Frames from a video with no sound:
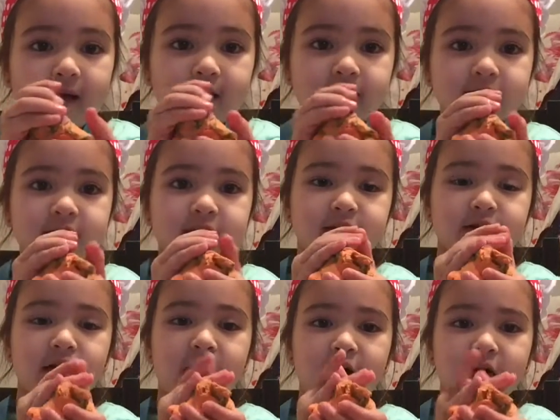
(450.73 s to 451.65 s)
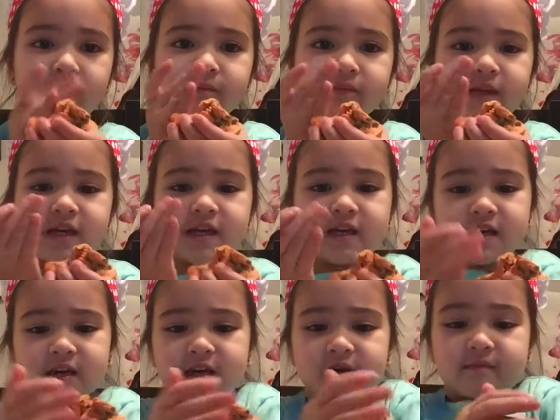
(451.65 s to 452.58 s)
could you help me
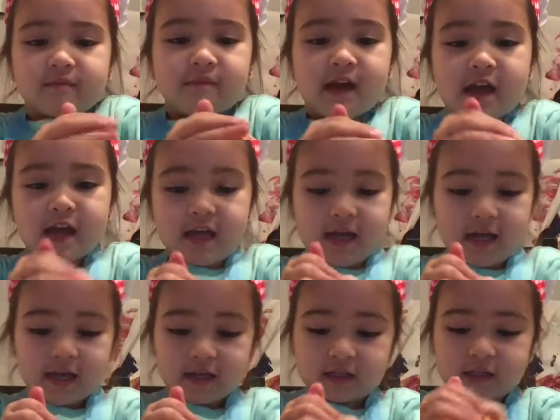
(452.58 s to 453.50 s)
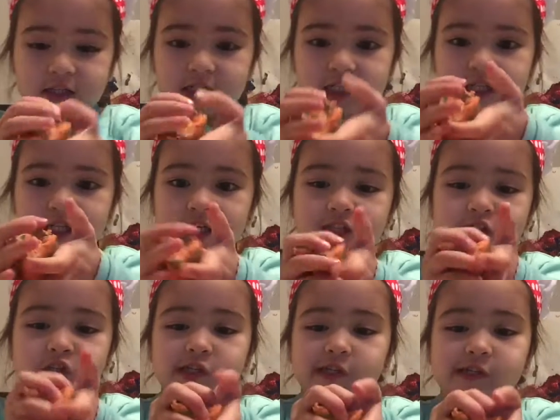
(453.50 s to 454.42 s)
make it
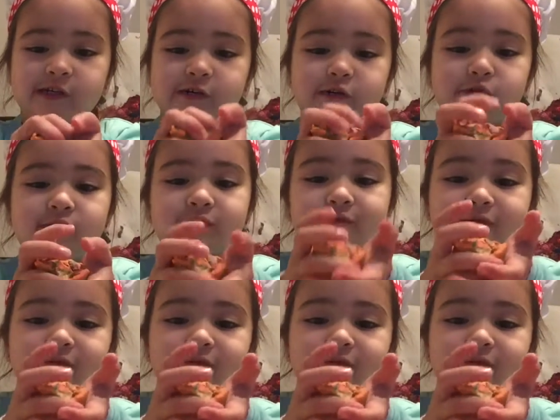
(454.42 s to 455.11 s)
into